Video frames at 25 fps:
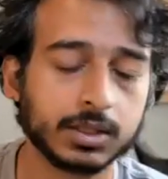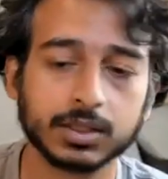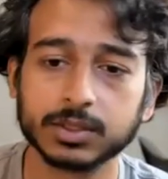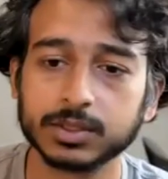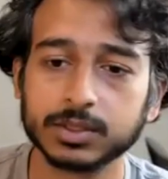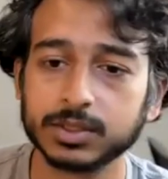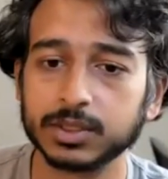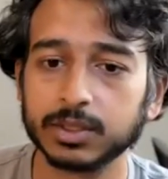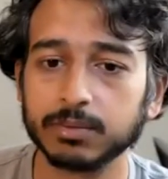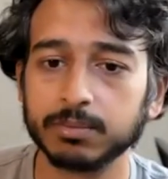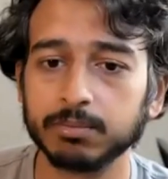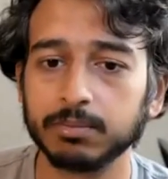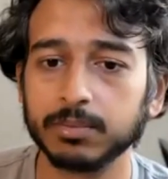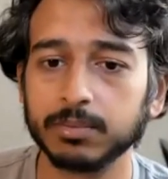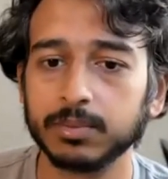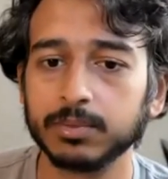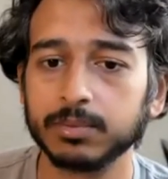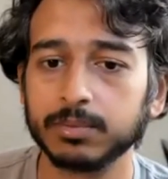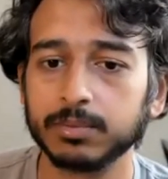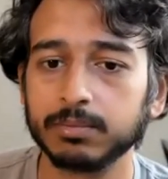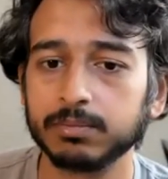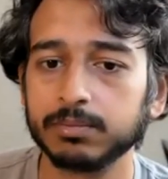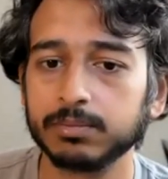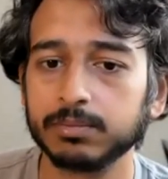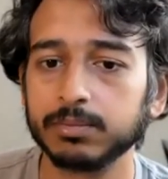some
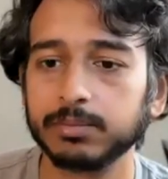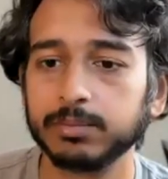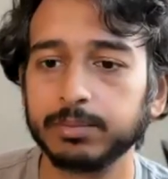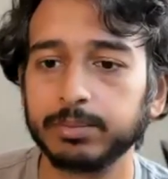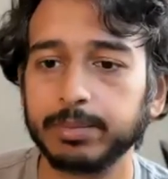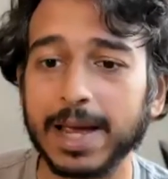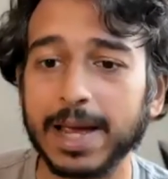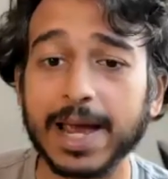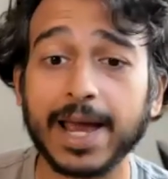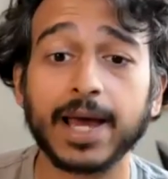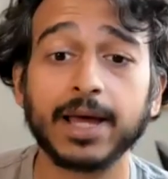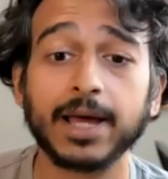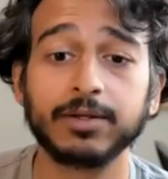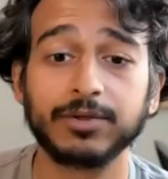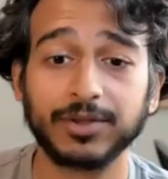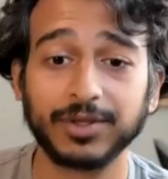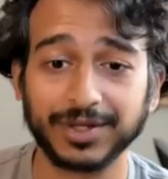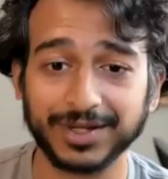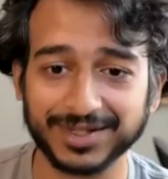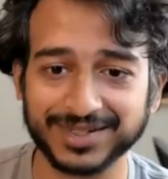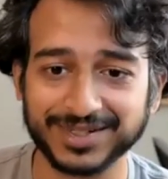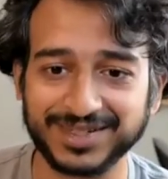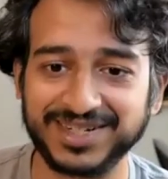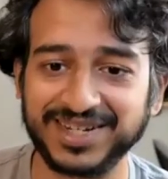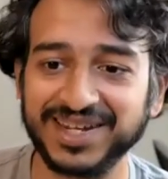bad
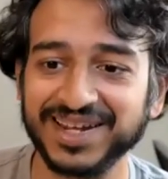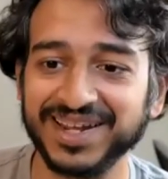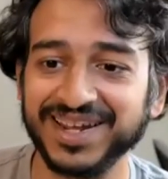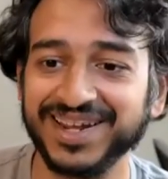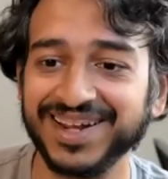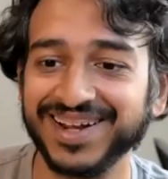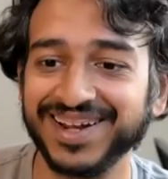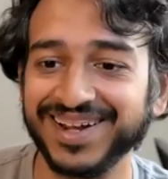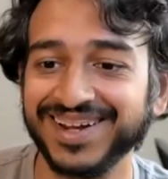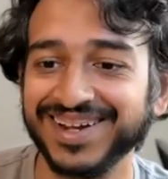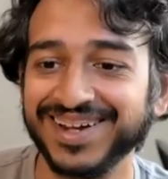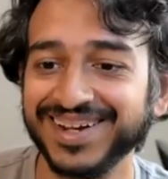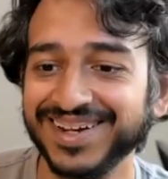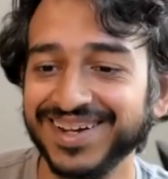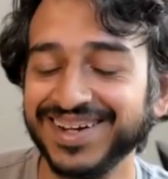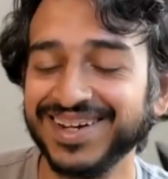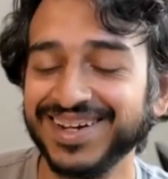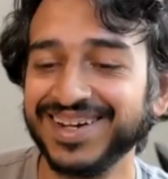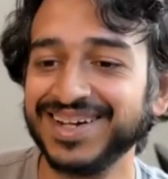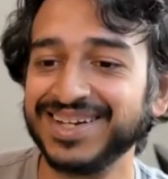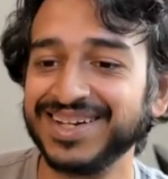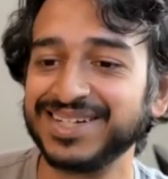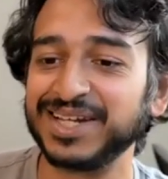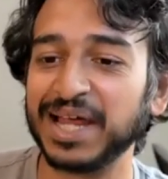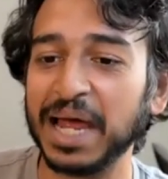things to
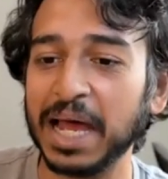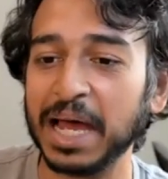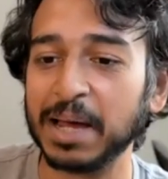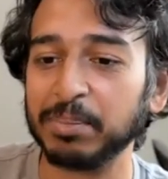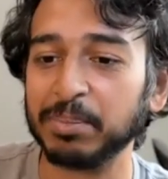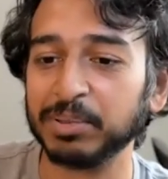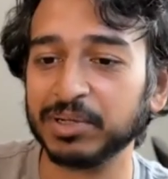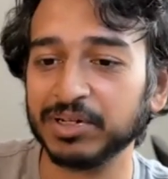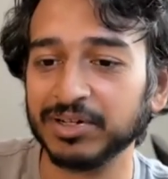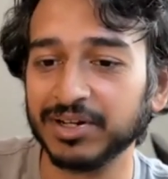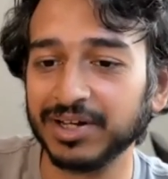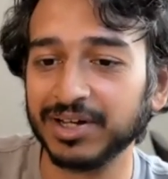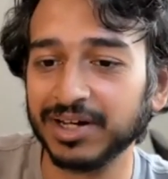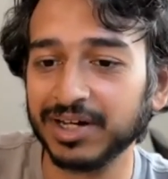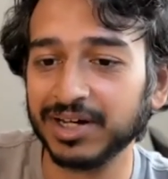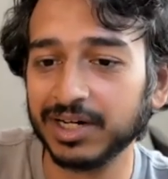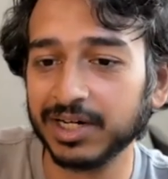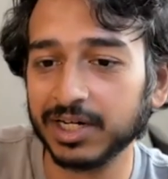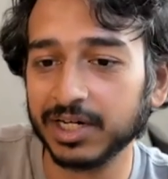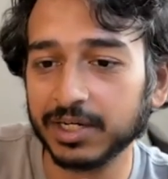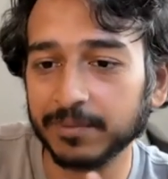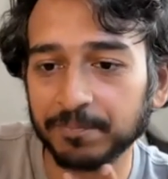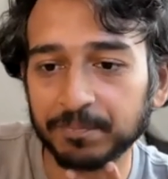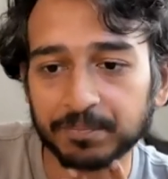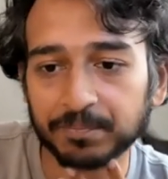happen.
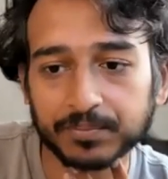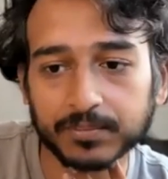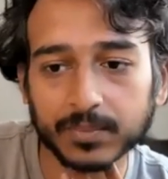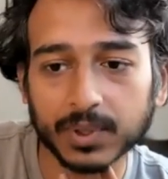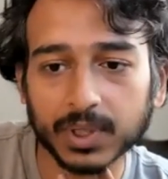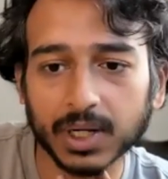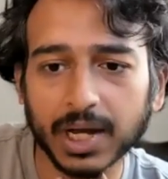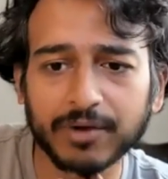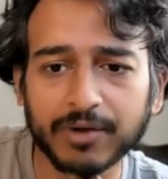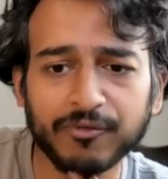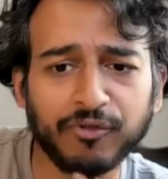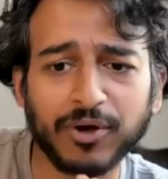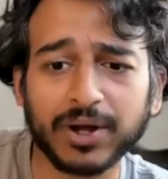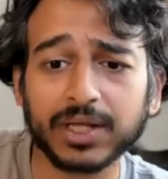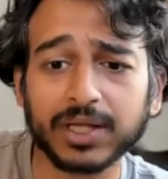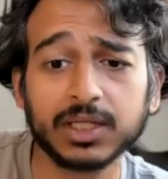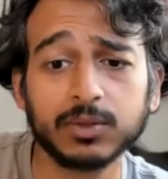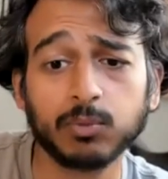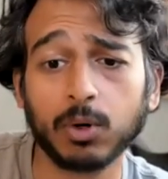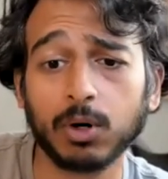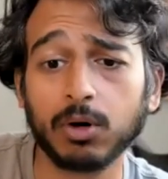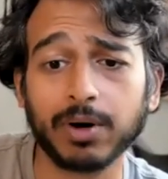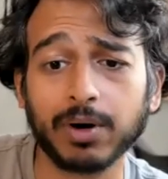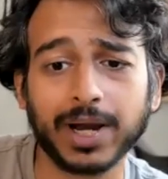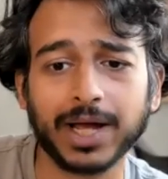And frankly,
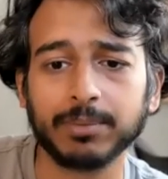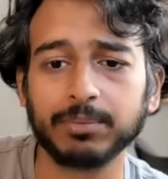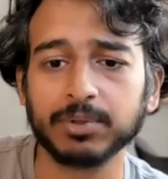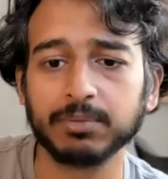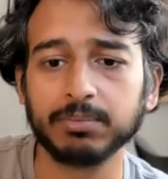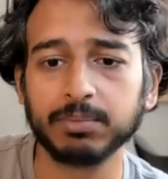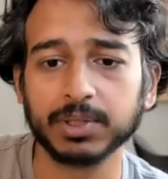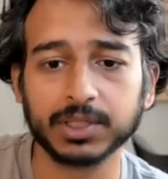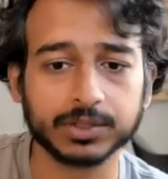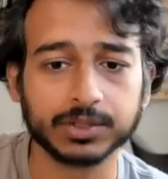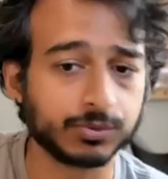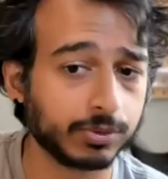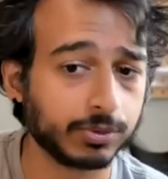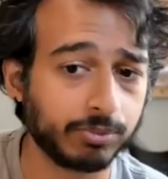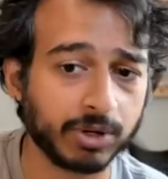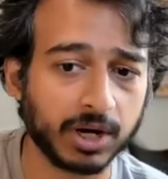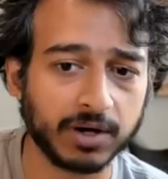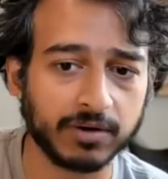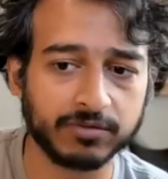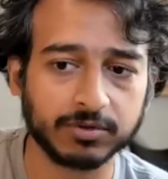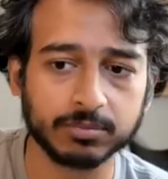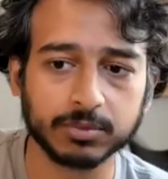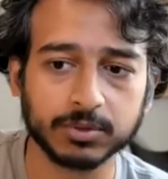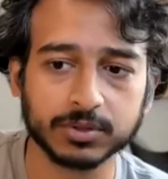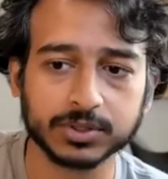won't happen because we're
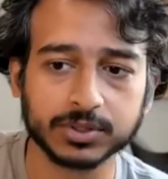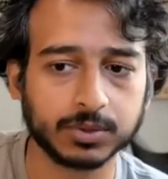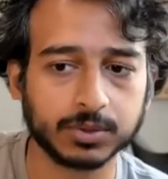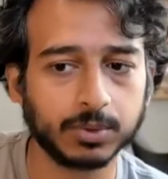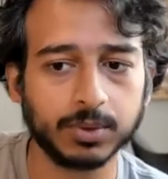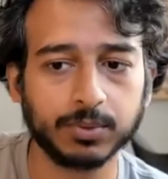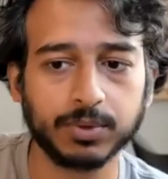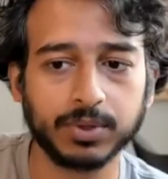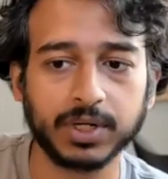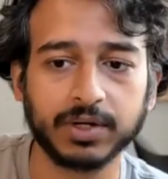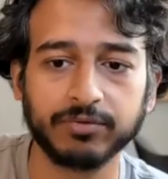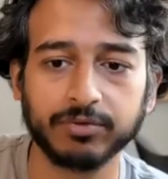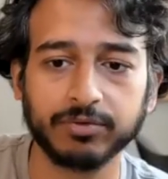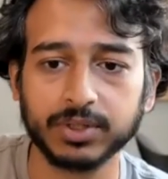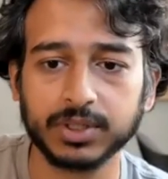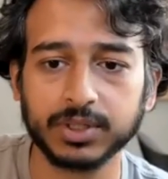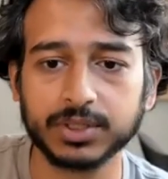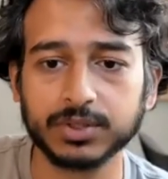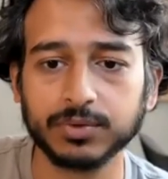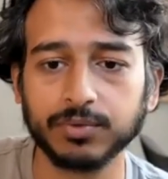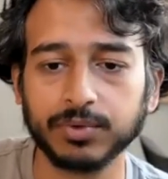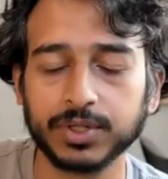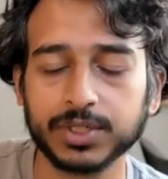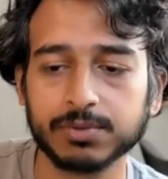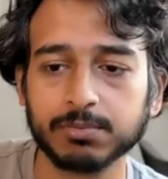profitable, so we would never need
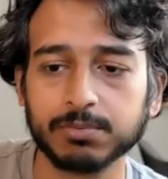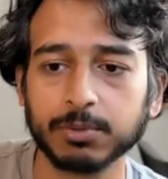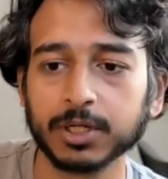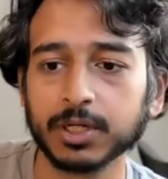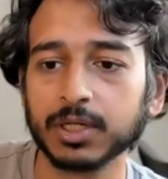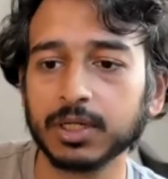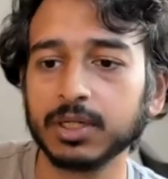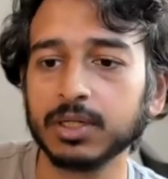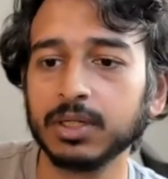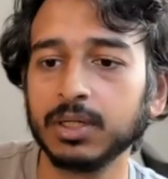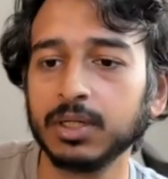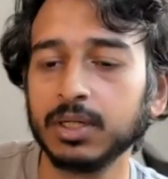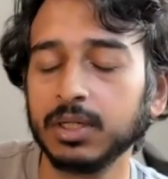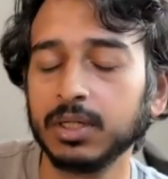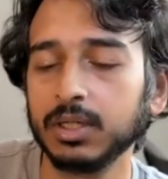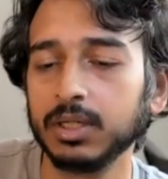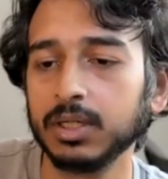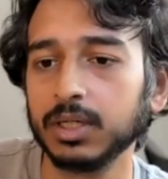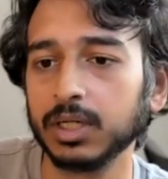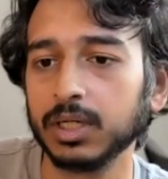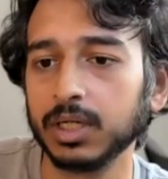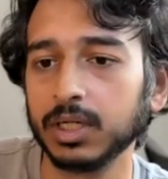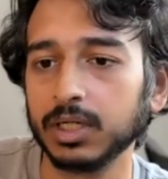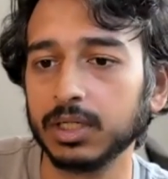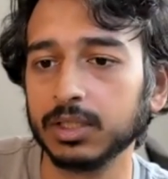to raise money
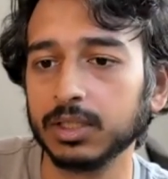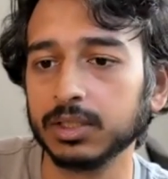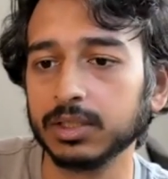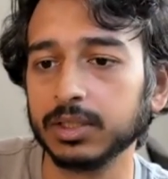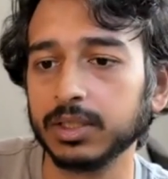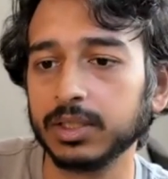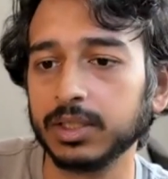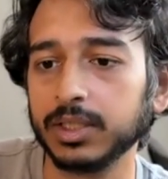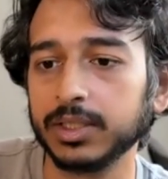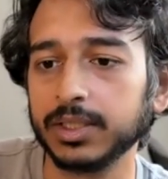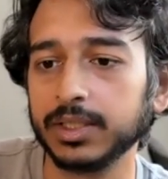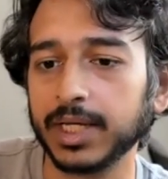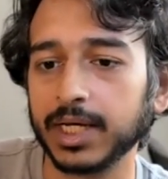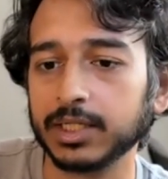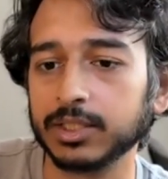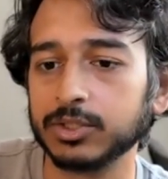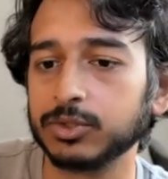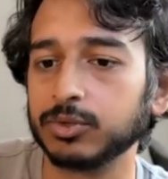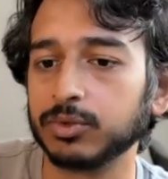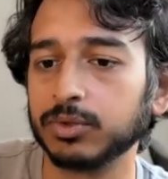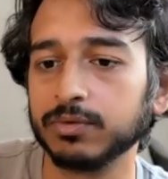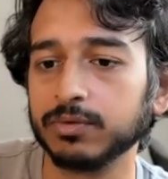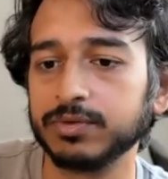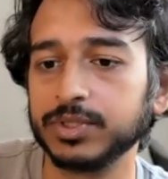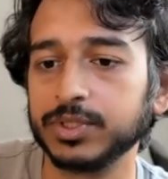in that
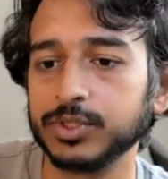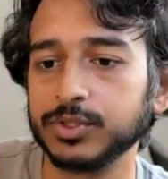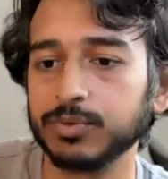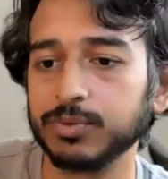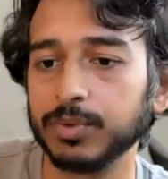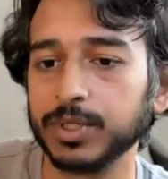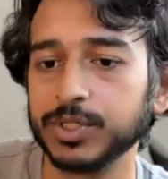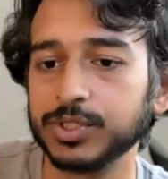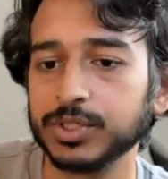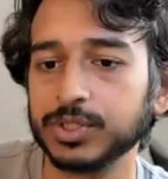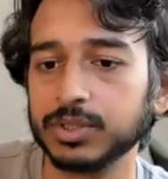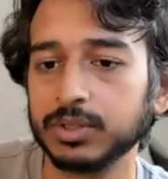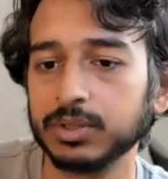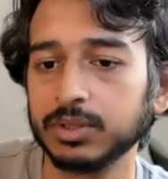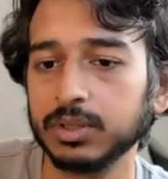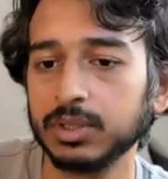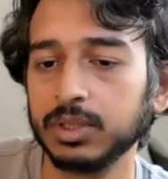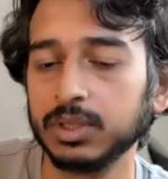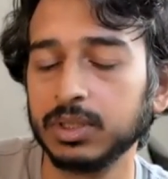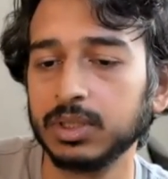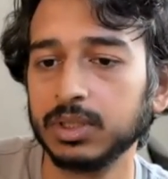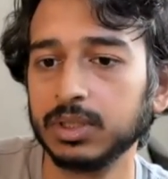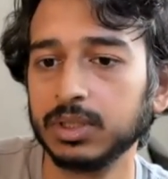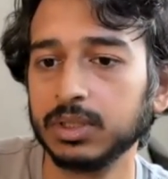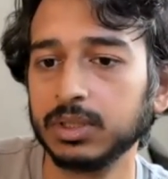sort of situation.
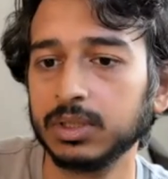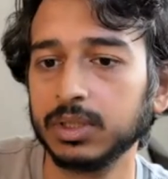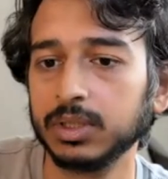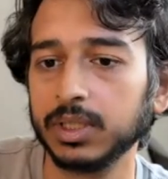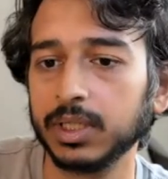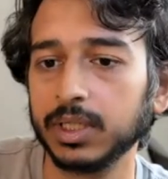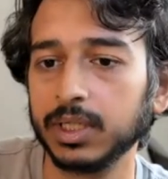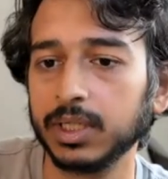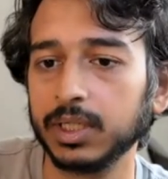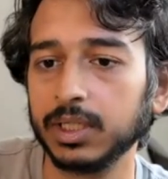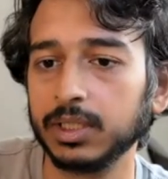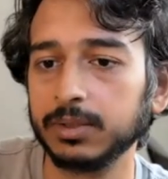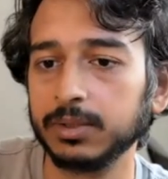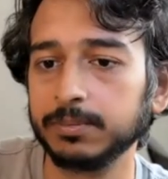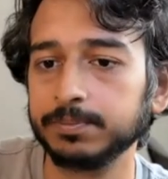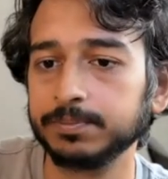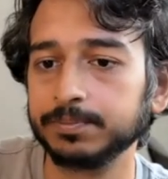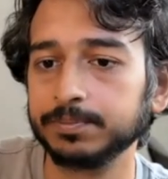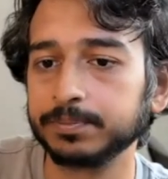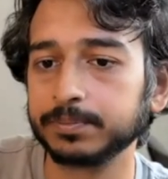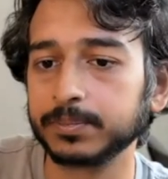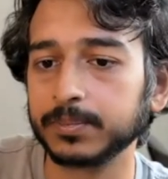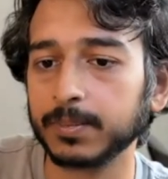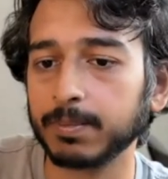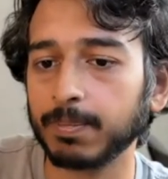
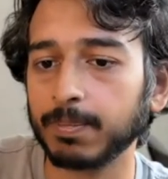Alpesh